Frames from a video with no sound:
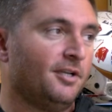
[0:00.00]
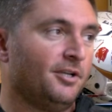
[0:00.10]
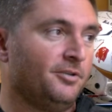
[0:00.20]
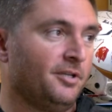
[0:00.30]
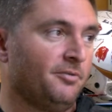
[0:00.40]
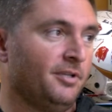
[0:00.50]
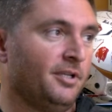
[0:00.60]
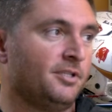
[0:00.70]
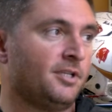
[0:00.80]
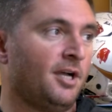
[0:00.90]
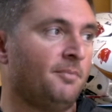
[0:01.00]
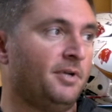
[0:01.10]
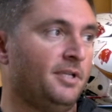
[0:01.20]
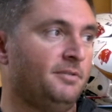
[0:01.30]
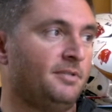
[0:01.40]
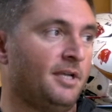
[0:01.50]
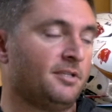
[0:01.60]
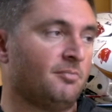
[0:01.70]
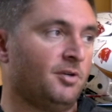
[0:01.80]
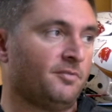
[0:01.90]
who did a really good job, but he had to
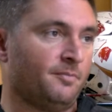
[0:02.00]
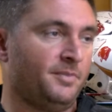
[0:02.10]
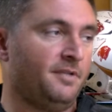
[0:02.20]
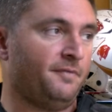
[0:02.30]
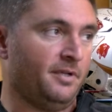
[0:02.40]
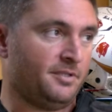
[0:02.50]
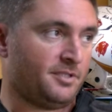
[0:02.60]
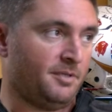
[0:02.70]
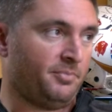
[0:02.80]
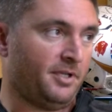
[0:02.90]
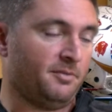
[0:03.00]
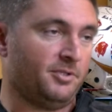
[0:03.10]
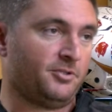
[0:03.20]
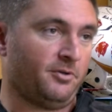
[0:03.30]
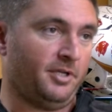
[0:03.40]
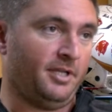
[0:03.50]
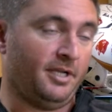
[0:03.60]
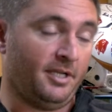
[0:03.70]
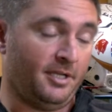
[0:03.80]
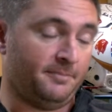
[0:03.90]
come over from defense and play the majority of
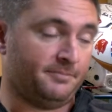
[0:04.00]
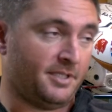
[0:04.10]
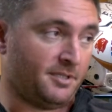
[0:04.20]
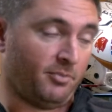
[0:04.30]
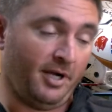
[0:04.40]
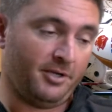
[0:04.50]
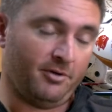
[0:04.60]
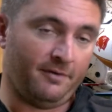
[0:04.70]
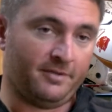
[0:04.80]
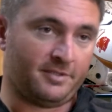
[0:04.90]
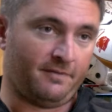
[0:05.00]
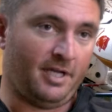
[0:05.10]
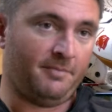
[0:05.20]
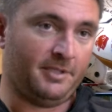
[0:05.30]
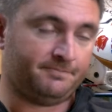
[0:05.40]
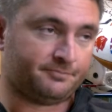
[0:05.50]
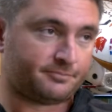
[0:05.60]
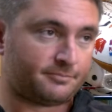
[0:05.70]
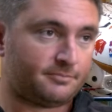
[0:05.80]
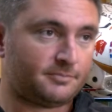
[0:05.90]
that game as a brand new offensive lineman.
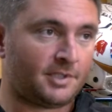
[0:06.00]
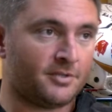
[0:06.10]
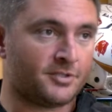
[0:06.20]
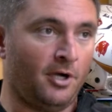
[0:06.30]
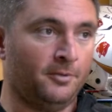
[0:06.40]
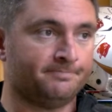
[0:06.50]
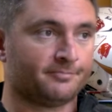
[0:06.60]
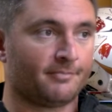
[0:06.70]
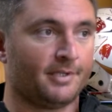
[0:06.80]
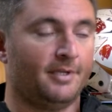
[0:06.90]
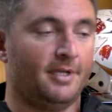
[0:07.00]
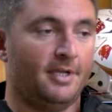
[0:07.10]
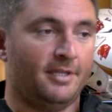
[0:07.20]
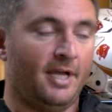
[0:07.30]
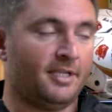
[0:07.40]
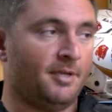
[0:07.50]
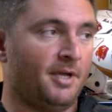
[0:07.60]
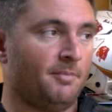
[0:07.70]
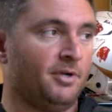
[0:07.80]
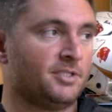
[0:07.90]
So that game
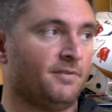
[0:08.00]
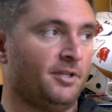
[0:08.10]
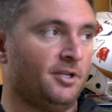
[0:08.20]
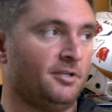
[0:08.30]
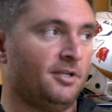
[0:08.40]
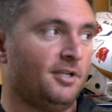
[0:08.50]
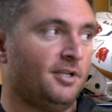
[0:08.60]
had a bunch of other